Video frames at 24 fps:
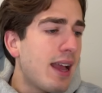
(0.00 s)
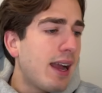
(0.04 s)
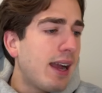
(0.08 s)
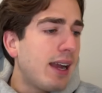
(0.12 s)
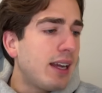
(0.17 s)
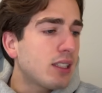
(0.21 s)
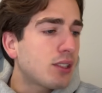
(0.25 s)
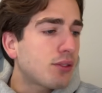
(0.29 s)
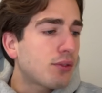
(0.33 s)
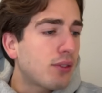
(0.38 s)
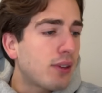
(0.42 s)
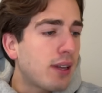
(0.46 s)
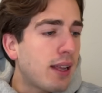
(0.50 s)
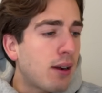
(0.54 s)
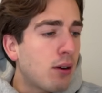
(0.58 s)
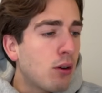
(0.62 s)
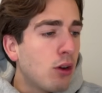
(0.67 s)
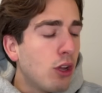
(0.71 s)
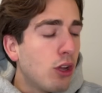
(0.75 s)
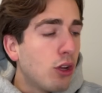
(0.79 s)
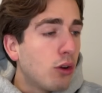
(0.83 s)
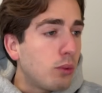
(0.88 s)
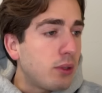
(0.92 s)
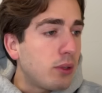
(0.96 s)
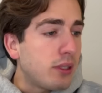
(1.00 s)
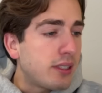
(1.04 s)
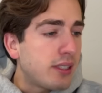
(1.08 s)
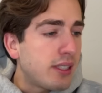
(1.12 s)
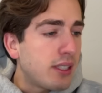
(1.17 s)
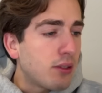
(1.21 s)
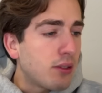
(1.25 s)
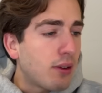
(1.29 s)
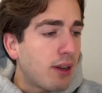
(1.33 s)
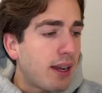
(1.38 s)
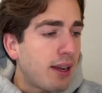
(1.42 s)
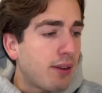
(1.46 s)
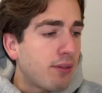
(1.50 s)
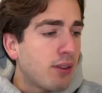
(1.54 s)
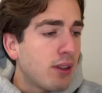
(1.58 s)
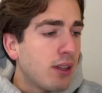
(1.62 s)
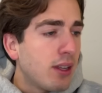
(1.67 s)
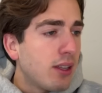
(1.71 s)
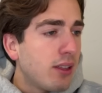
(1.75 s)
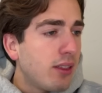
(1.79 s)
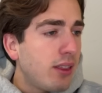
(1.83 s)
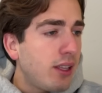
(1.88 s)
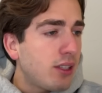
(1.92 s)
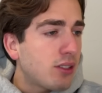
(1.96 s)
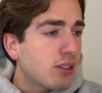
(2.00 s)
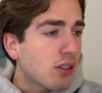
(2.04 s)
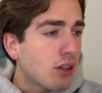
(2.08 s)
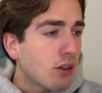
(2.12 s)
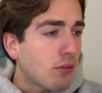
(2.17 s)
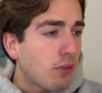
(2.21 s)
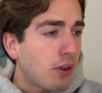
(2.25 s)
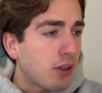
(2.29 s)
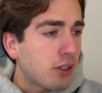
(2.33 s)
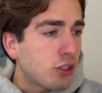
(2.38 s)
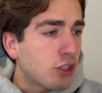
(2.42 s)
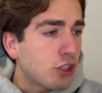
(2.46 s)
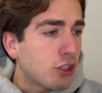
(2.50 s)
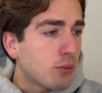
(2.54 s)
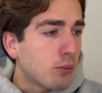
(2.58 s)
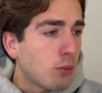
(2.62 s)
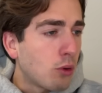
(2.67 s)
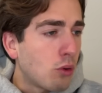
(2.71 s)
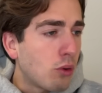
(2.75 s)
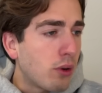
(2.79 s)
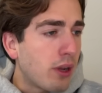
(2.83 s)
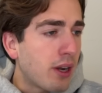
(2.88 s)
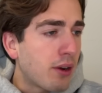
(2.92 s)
As for now, we still have this kind of like small